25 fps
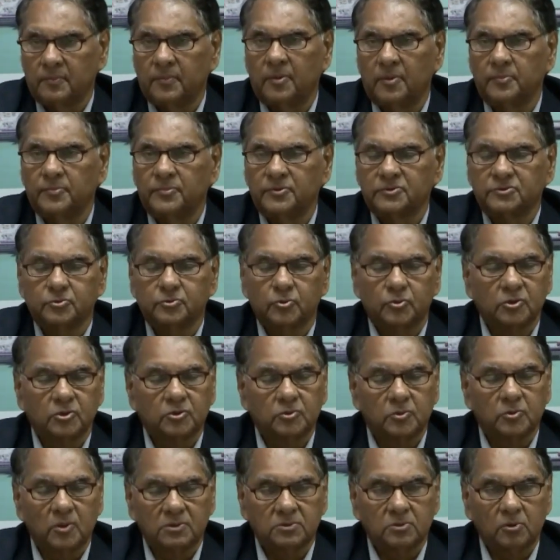Pump
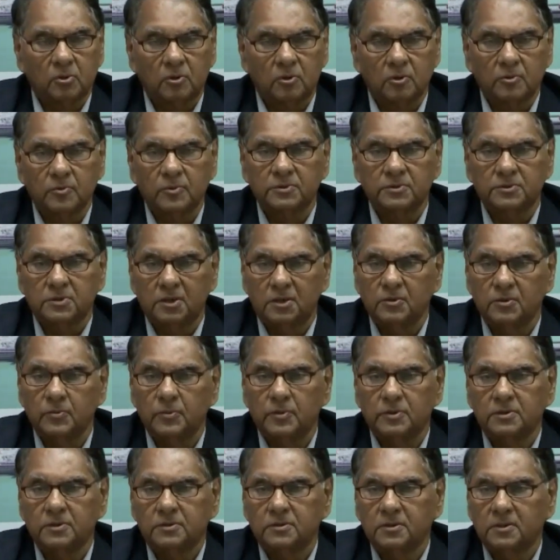storage was always
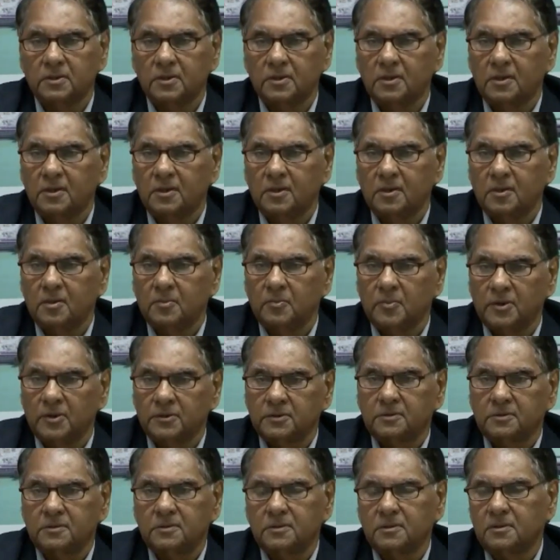relevant,
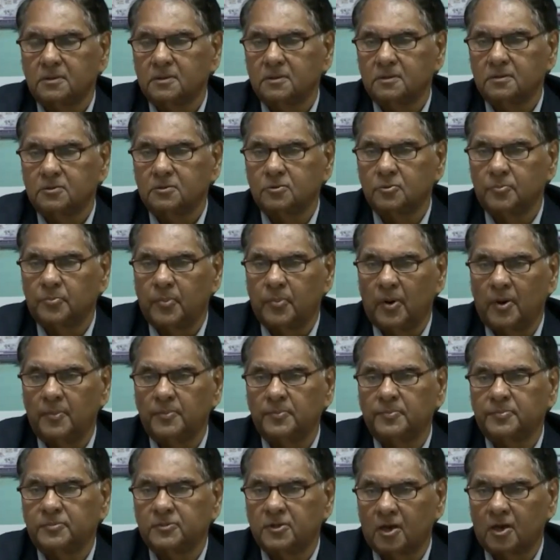but to
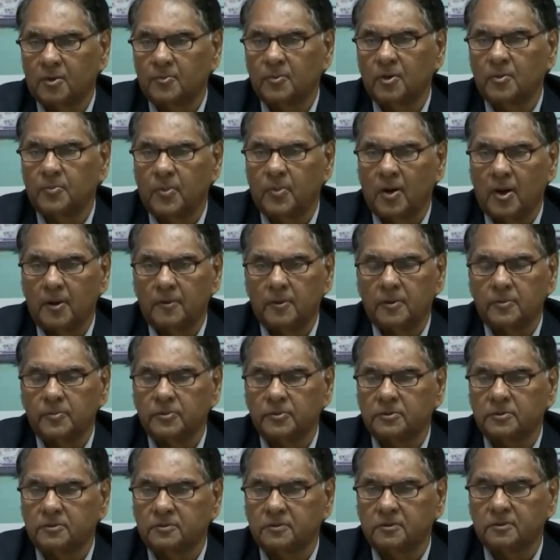pump thermal power
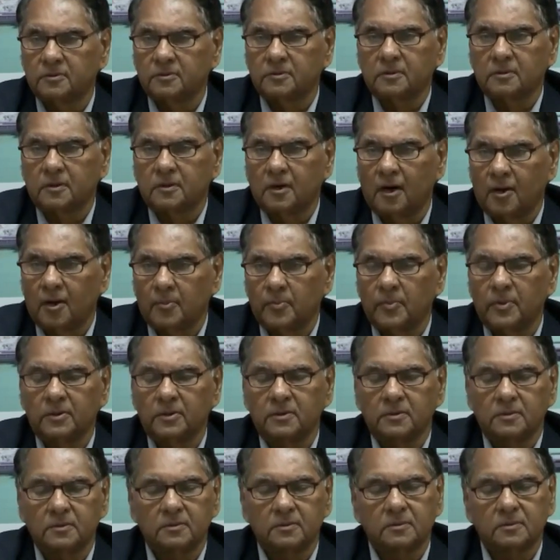with
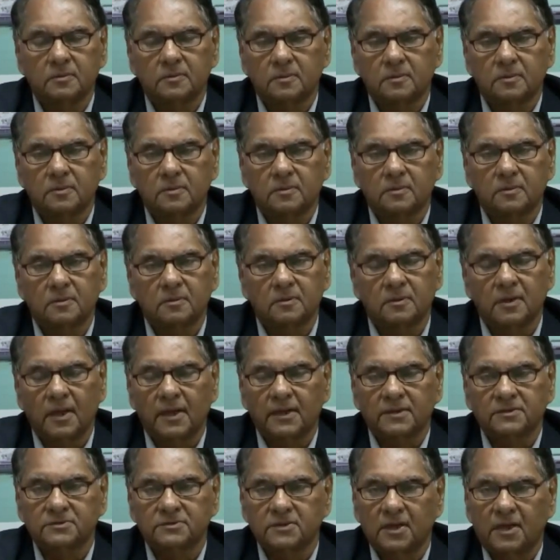carbon
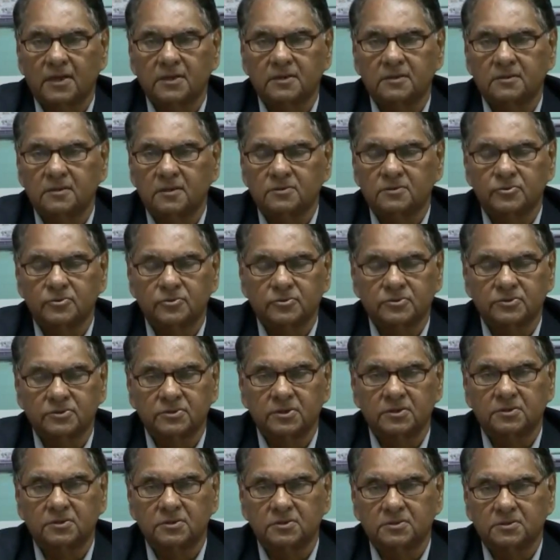dioxide
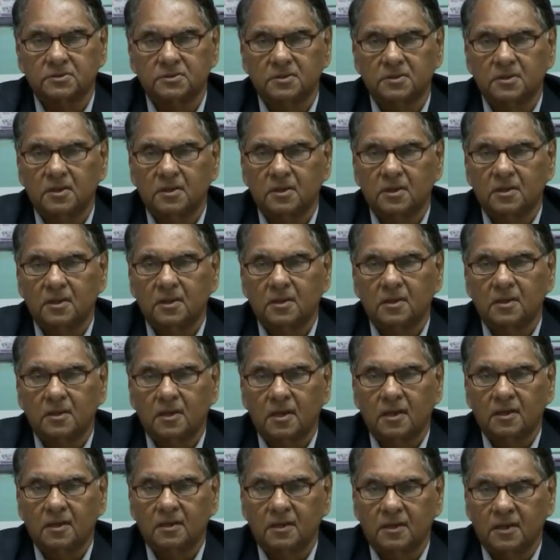associated,
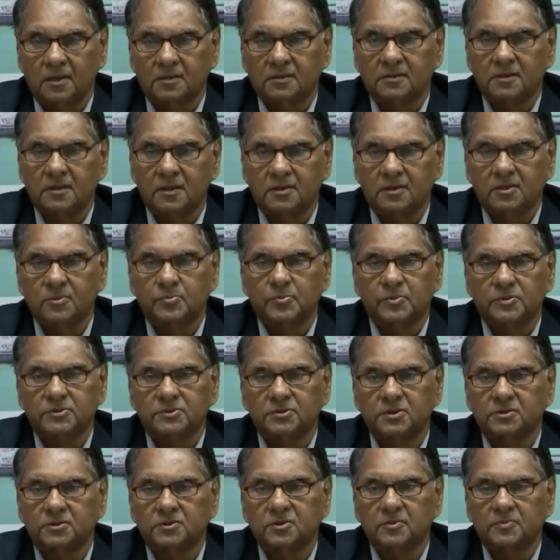and get
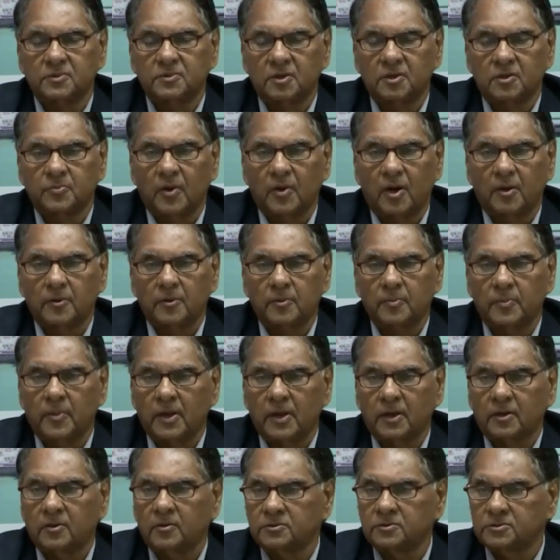80% of that power
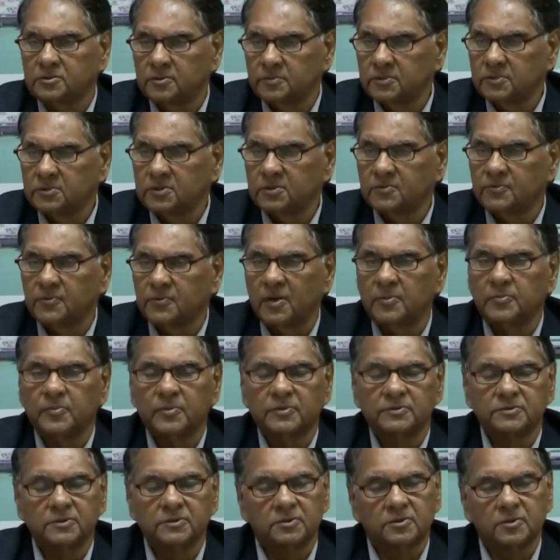back or
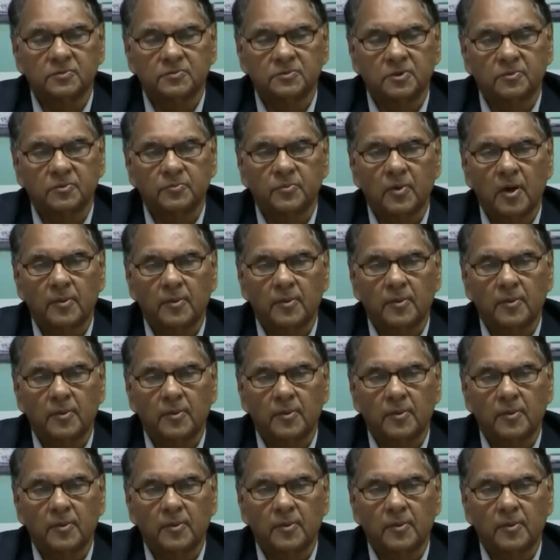75% of that